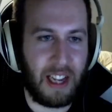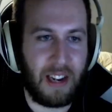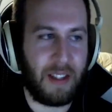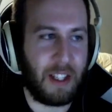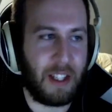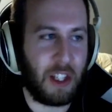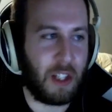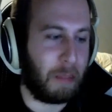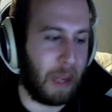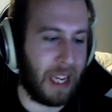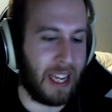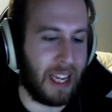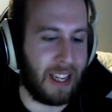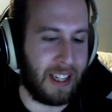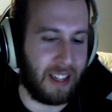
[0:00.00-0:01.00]
it just
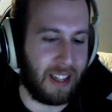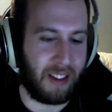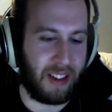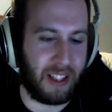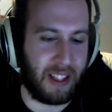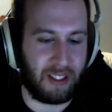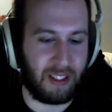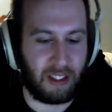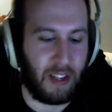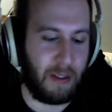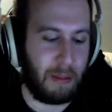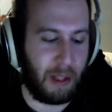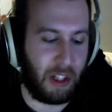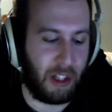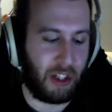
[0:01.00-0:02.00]
panned down the thing. It's like
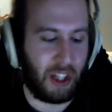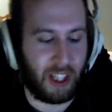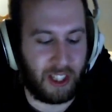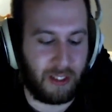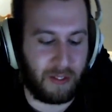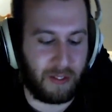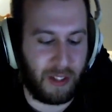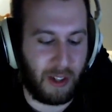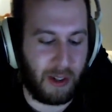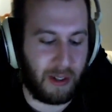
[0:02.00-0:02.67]
everybody's checking their phone.